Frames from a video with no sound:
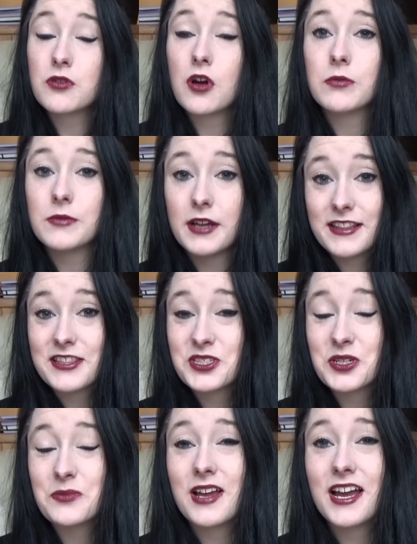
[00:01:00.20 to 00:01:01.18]
a problem, I had the
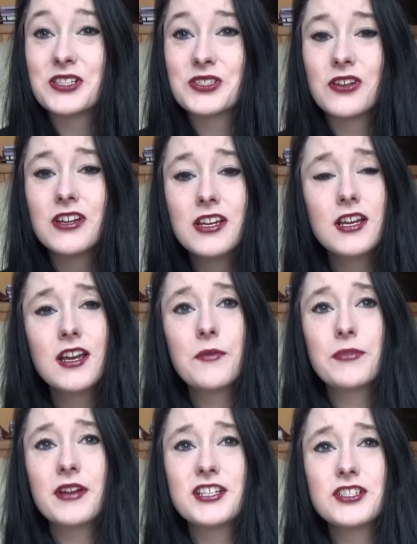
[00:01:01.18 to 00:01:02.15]
subtitles on,
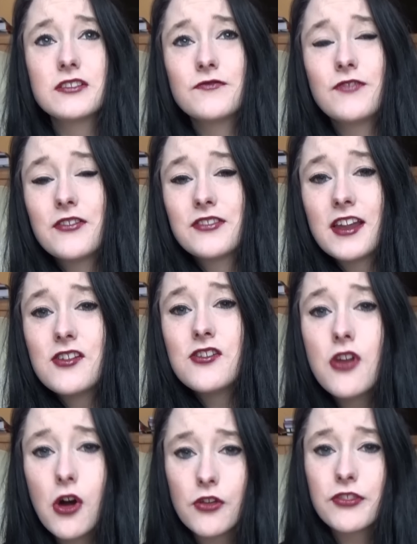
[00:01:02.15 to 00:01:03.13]
but I just found that
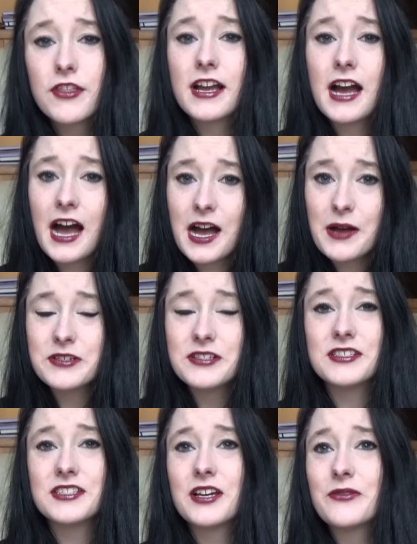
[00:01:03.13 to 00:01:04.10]
nothing
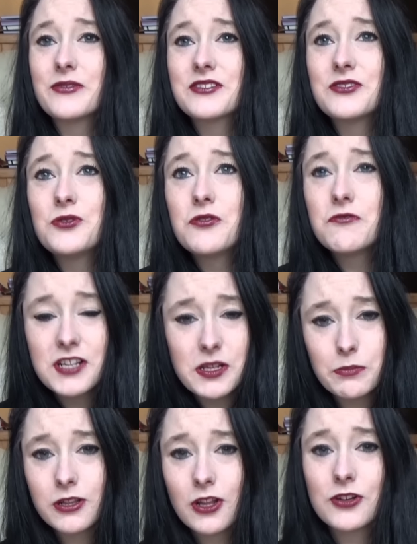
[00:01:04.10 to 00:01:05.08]
happened. There was no
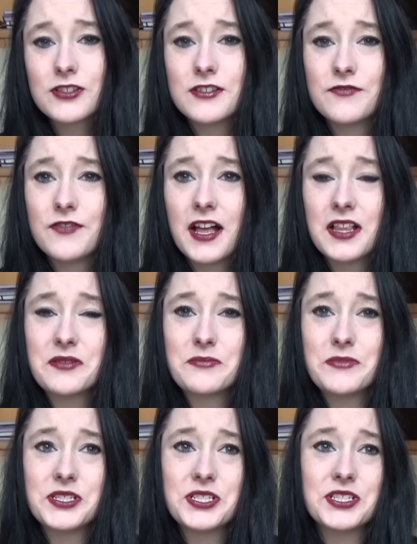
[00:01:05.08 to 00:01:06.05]
real plot
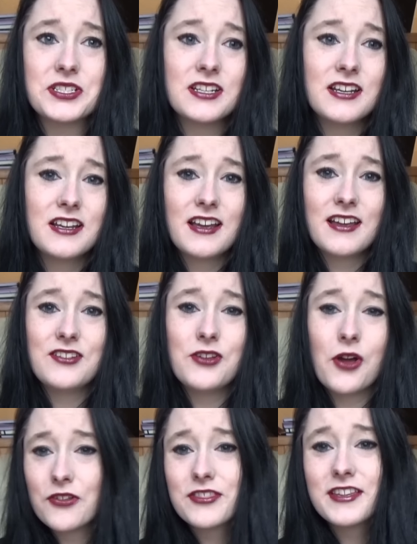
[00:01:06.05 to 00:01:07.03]
development,
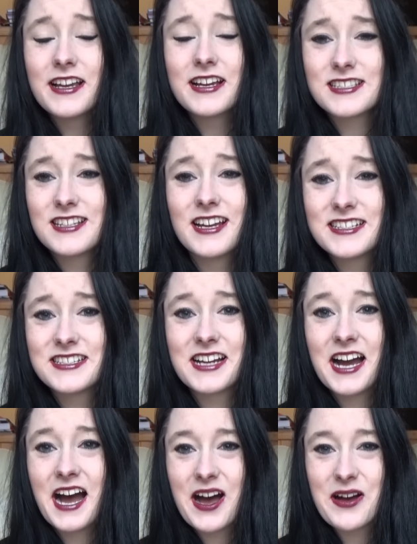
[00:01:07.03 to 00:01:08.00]
nothing
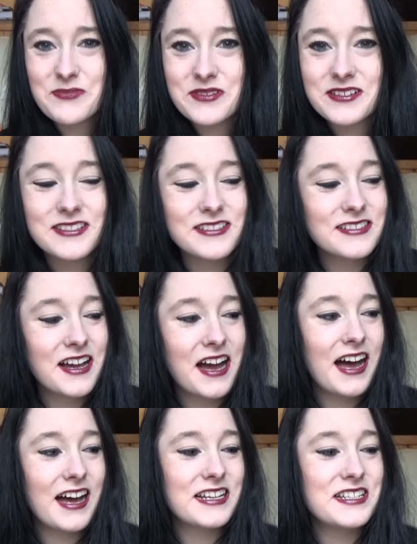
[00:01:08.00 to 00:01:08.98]
exciting happened,
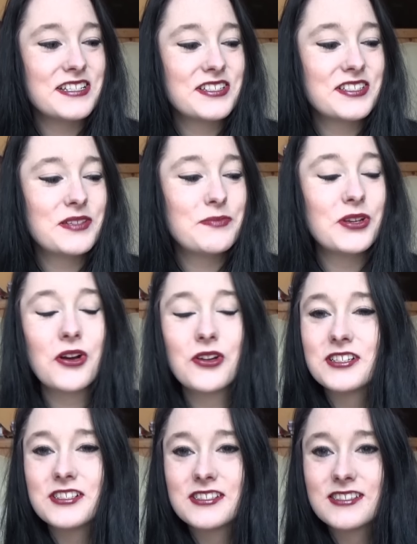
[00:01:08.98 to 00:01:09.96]
and to be
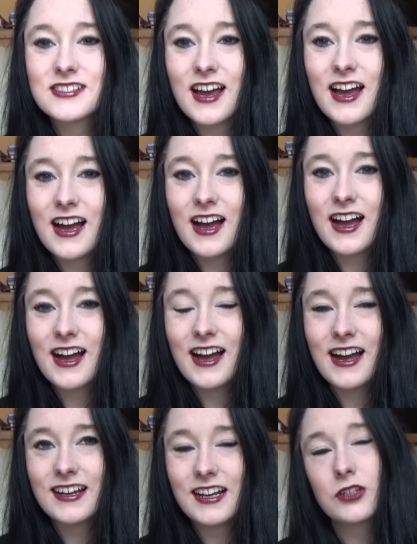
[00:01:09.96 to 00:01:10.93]
honest,
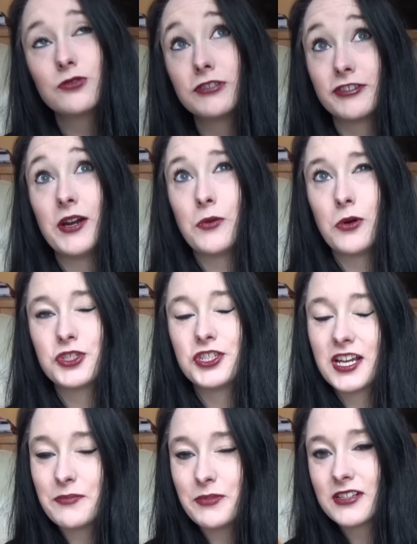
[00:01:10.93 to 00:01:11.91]
I, I don't regret
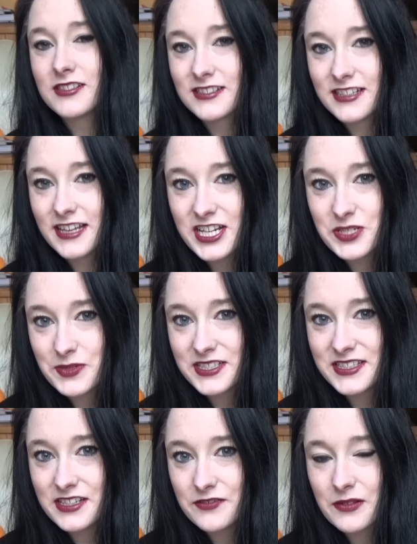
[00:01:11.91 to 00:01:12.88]
watching it because it's a H B
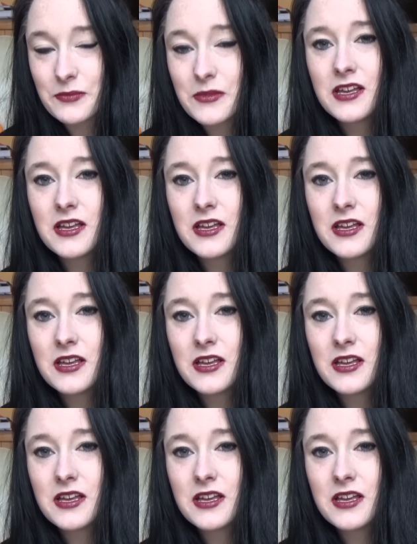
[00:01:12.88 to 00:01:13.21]
C film,